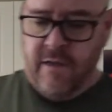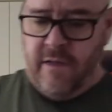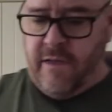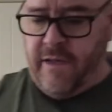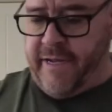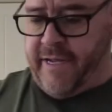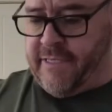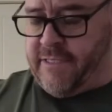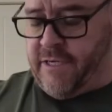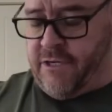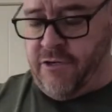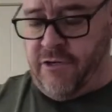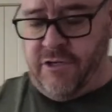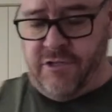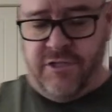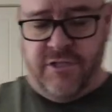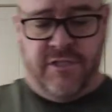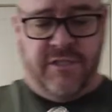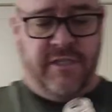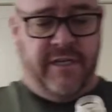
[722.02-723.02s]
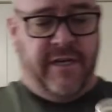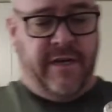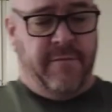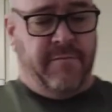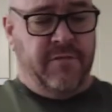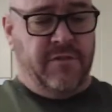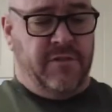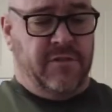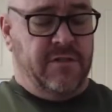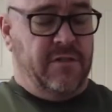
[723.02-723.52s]
I guess I could have just seen how
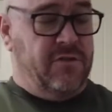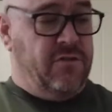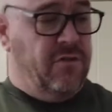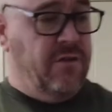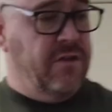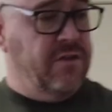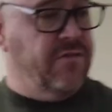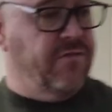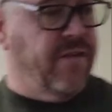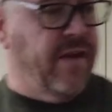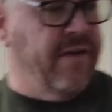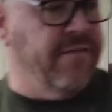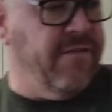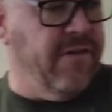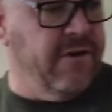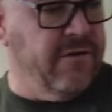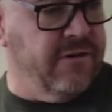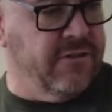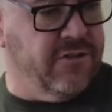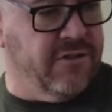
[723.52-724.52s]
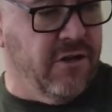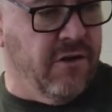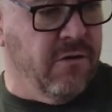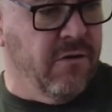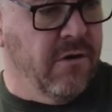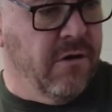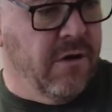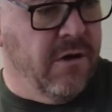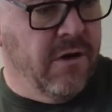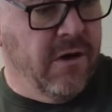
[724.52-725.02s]
much is. So that's 500.
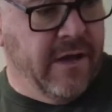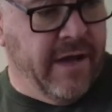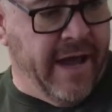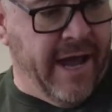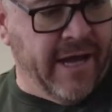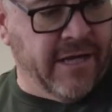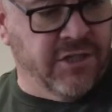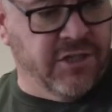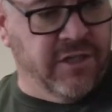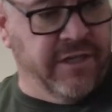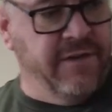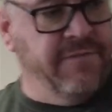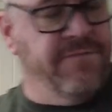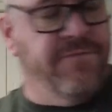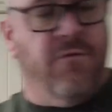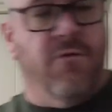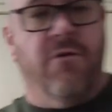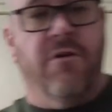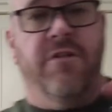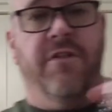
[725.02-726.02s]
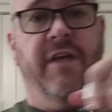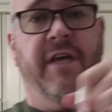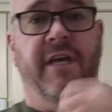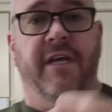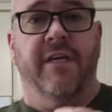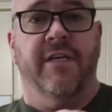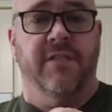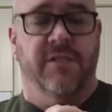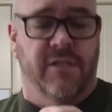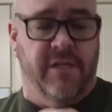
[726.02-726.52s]
So actually 4 of
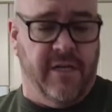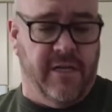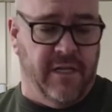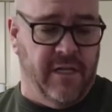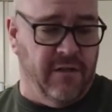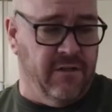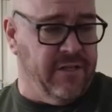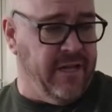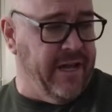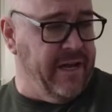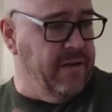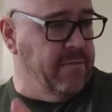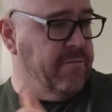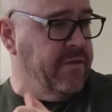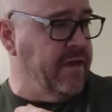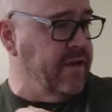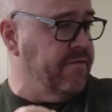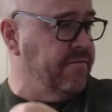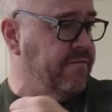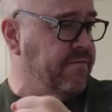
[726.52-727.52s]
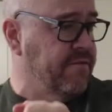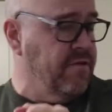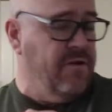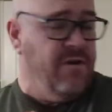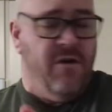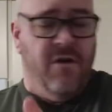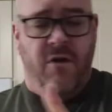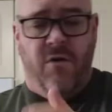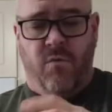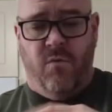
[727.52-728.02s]
these and a little tiny bit of
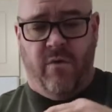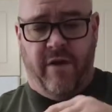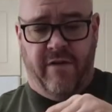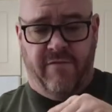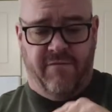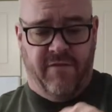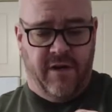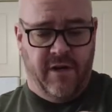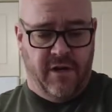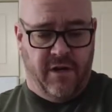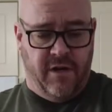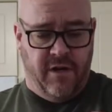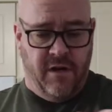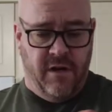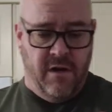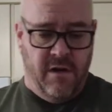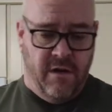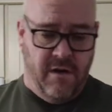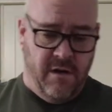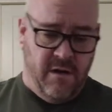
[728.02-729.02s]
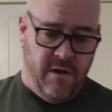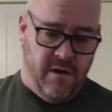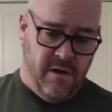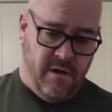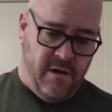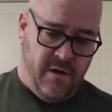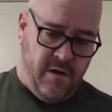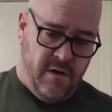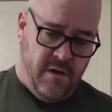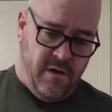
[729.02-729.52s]
white vinegar
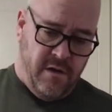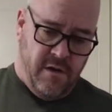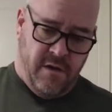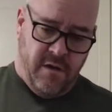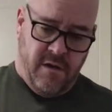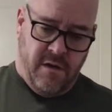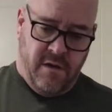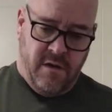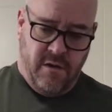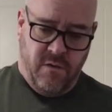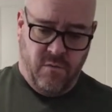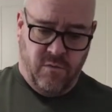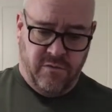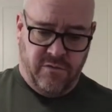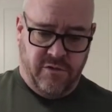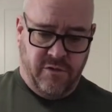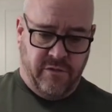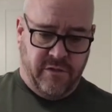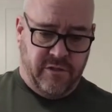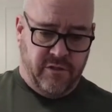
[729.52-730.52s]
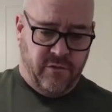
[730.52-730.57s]
will do it.